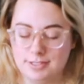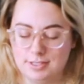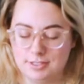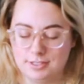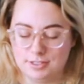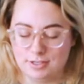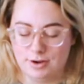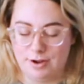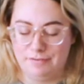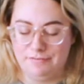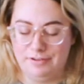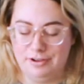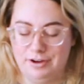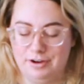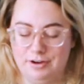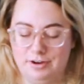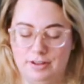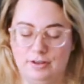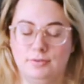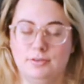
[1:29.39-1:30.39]
so I
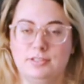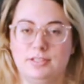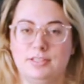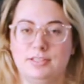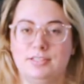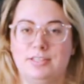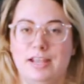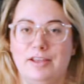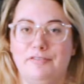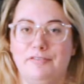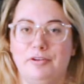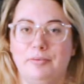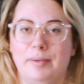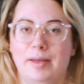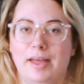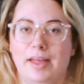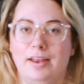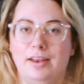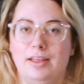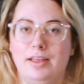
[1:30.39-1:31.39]
figured it was a safer
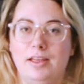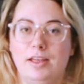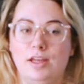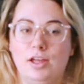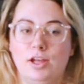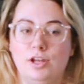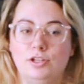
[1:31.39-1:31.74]
bet